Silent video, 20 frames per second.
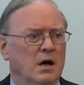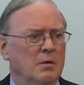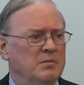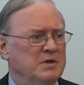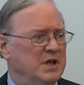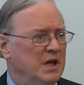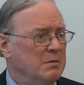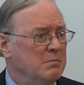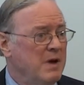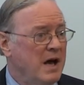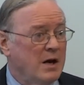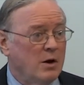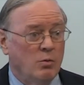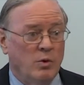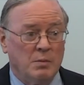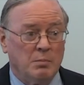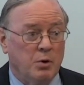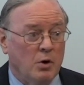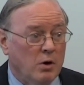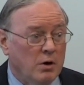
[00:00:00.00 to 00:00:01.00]
Doesn't matter
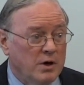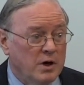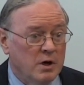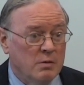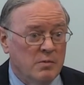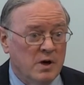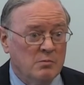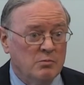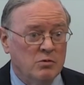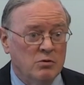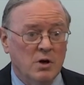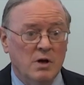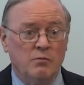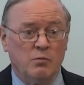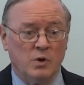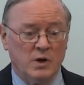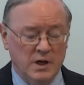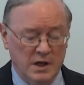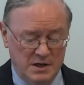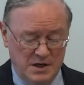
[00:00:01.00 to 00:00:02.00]
what party you're a member of,
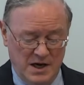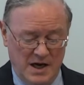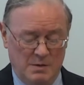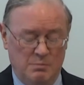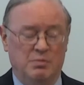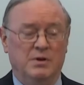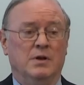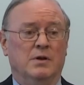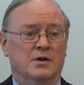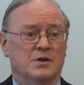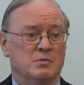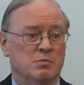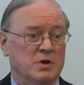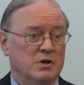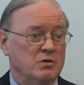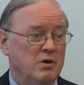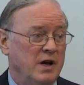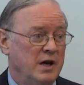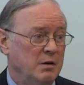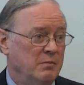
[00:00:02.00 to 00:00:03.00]
we're going to take bills and we're going to
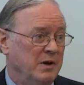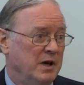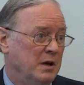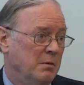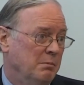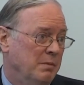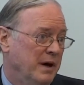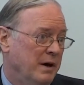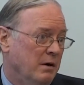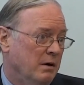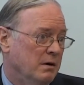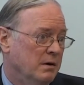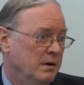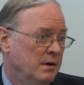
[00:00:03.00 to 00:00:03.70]
try to make them better.